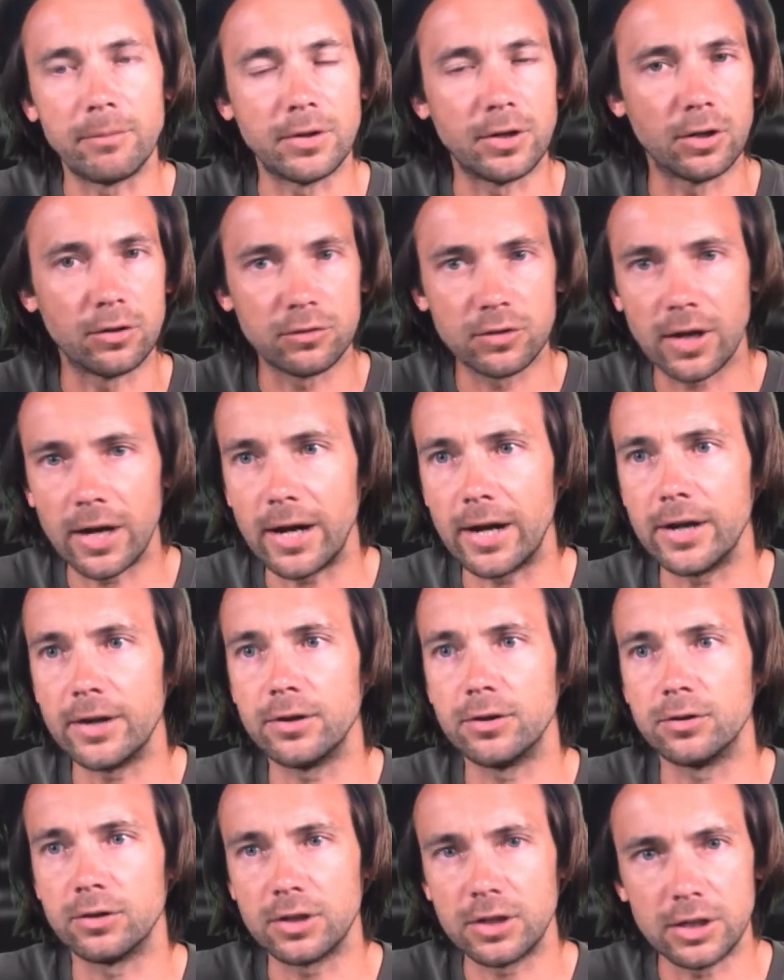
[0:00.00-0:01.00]
you know,
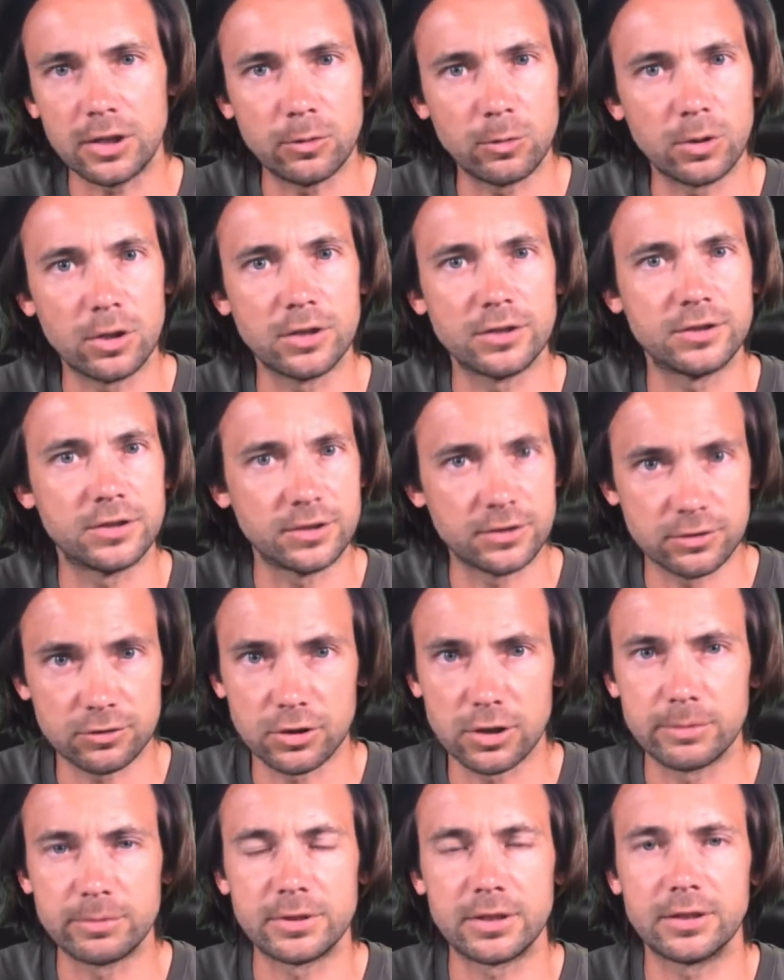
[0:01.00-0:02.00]
title, keywords,
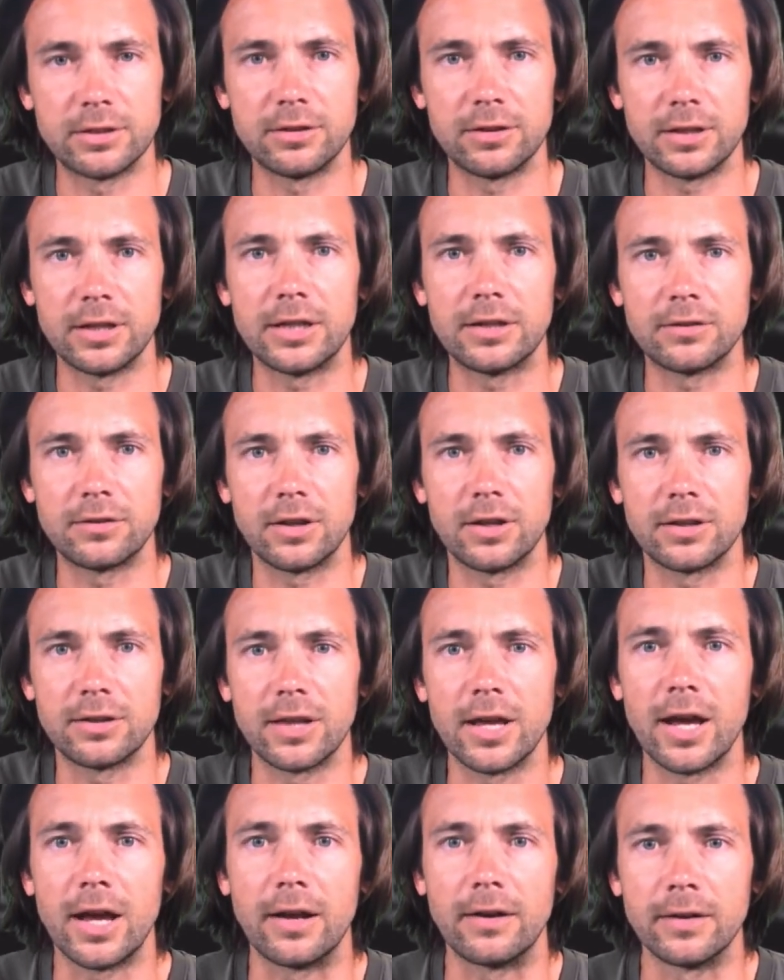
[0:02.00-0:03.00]
description, things like
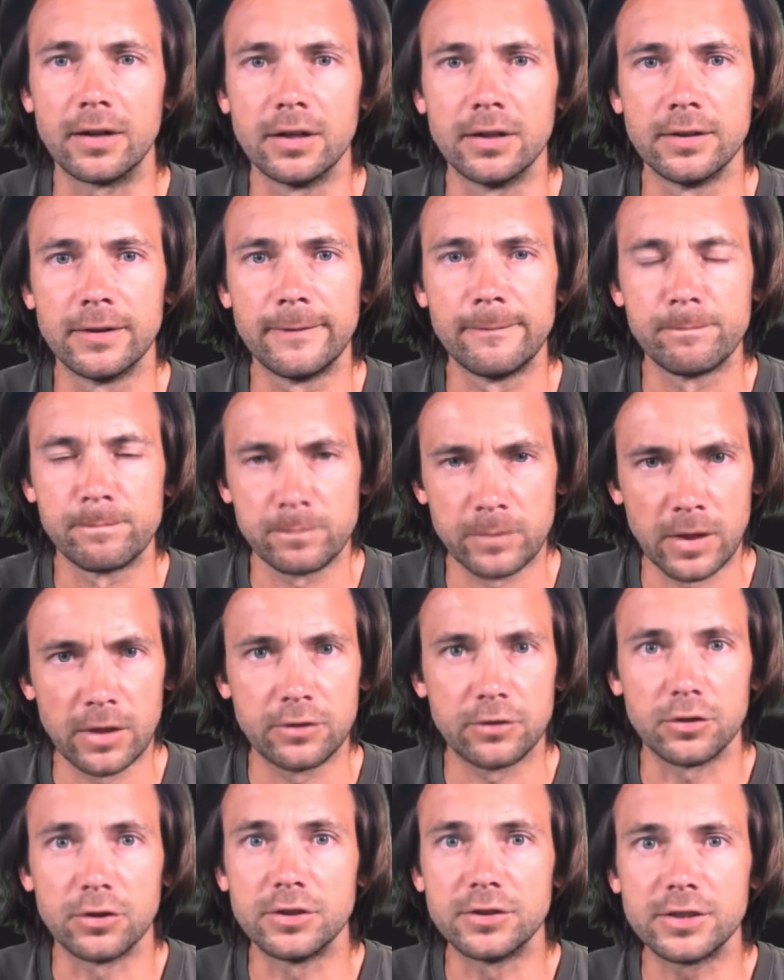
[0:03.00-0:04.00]
that.
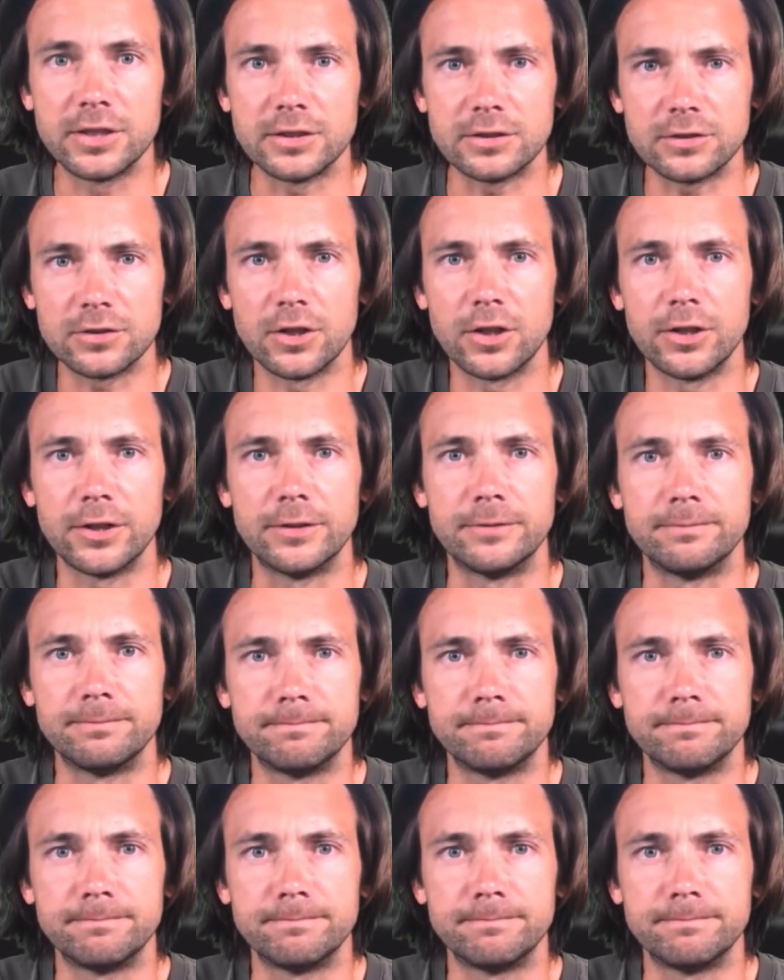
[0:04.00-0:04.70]
So let's get started.